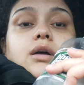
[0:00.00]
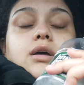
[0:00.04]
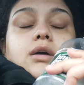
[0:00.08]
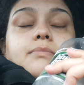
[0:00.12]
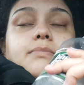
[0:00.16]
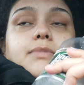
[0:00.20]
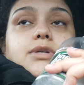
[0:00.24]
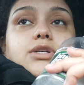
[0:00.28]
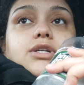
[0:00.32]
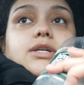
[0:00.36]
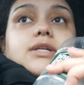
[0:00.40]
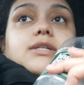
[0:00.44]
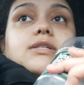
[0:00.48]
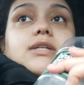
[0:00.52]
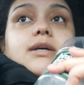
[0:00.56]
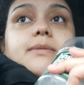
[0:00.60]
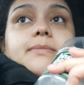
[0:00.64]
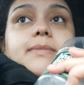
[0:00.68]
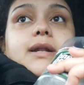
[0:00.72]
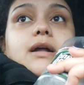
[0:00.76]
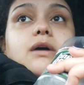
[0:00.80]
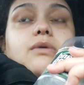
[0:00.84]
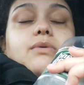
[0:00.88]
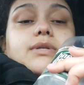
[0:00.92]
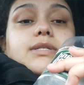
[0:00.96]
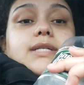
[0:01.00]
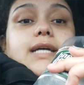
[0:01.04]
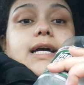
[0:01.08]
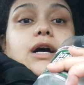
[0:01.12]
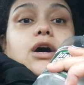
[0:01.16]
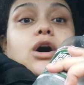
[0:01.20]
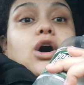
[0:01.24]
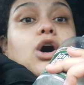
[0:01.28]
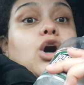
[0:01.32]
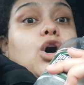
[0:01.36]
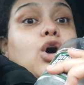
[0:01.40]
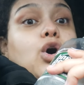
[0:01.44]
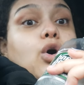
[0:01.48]
machines coming out, which I
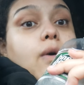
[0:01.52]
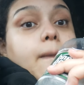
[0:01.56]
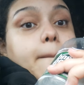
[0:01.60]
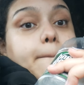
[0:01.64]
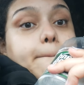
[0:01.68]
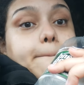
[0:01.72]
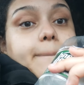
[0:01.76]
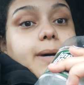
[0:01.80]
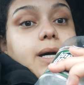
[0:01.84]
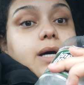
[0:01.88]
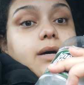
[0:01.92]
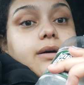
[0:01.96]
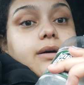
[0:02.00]
hope,